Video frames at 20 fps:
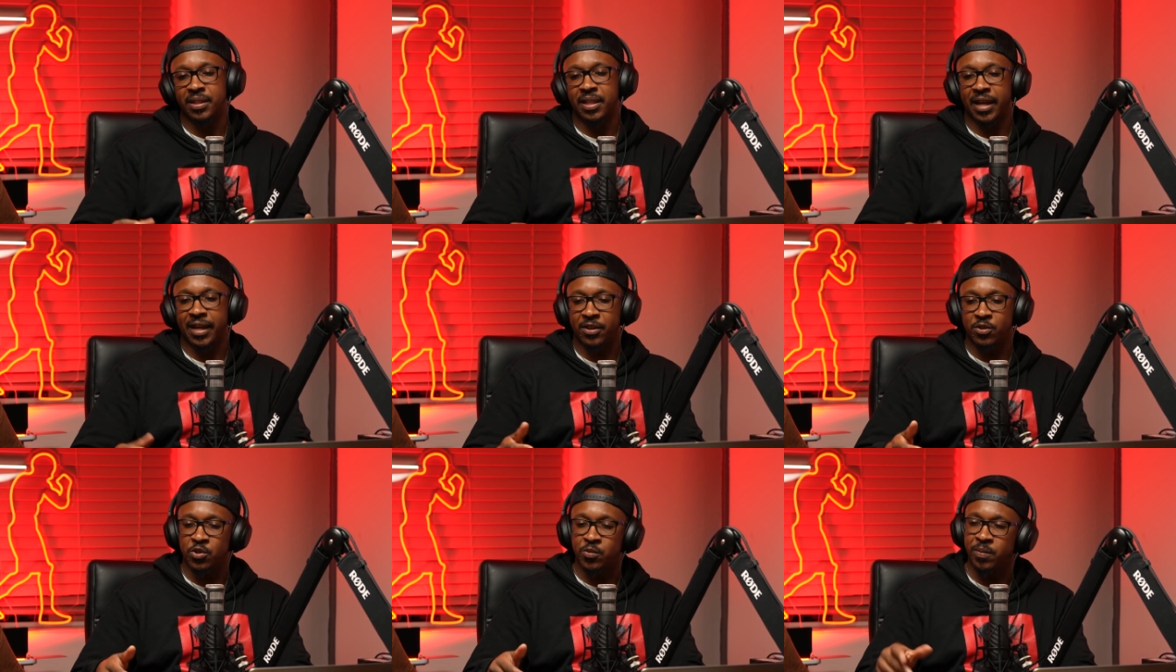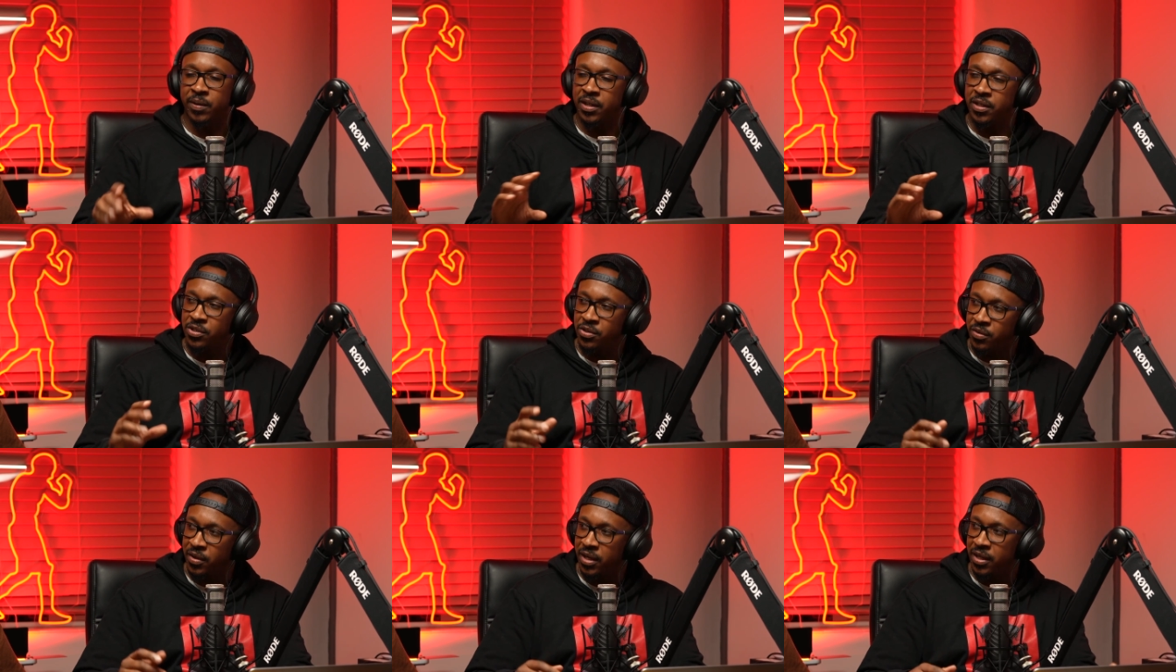Like he'll spill a
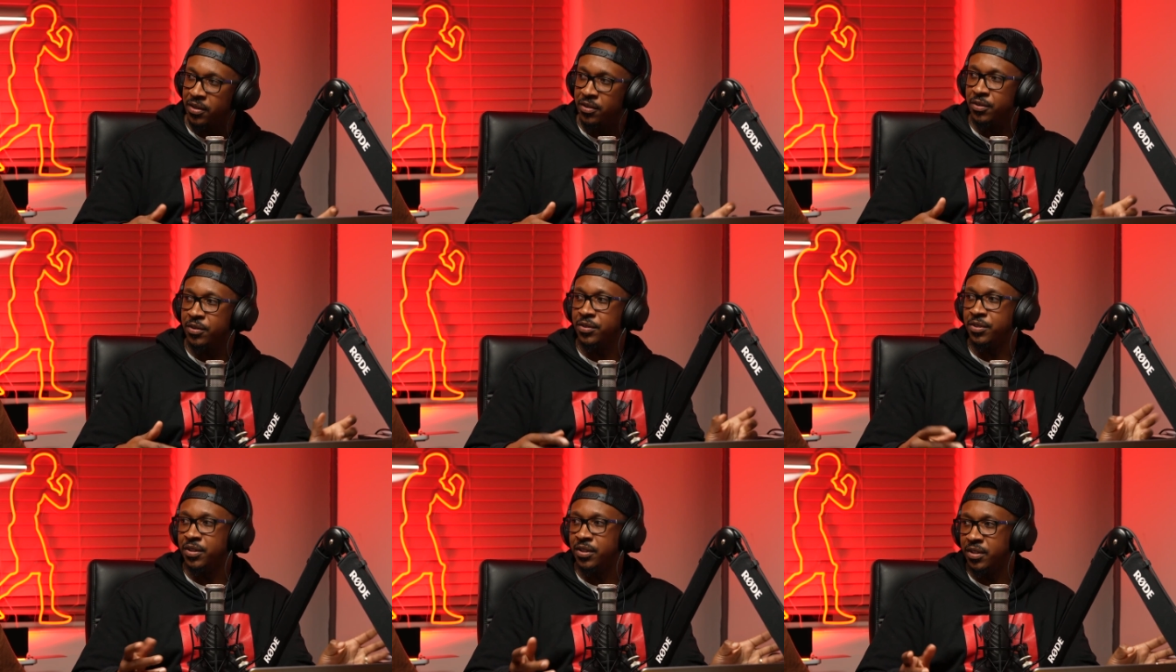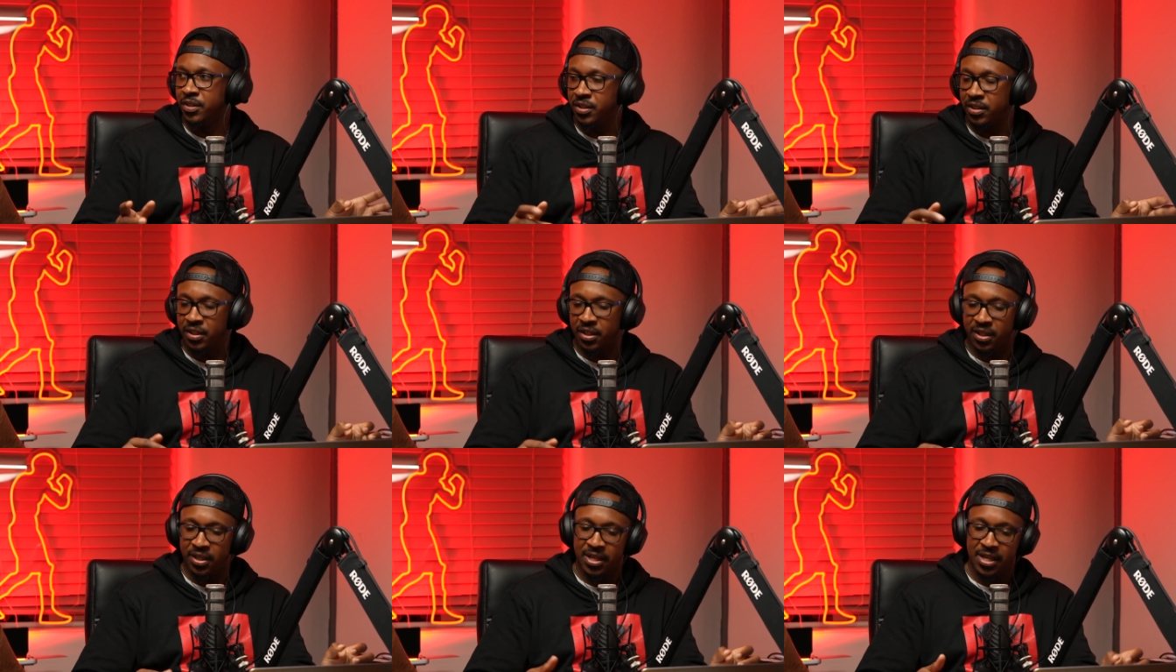drink or yeah. Da,
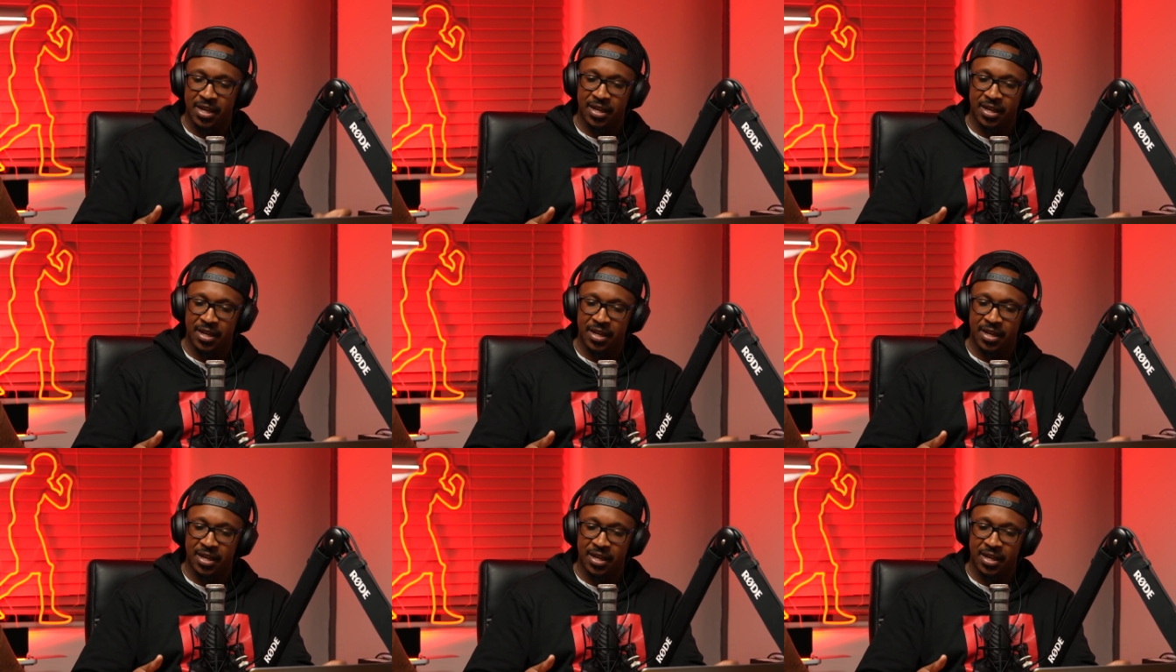da, da.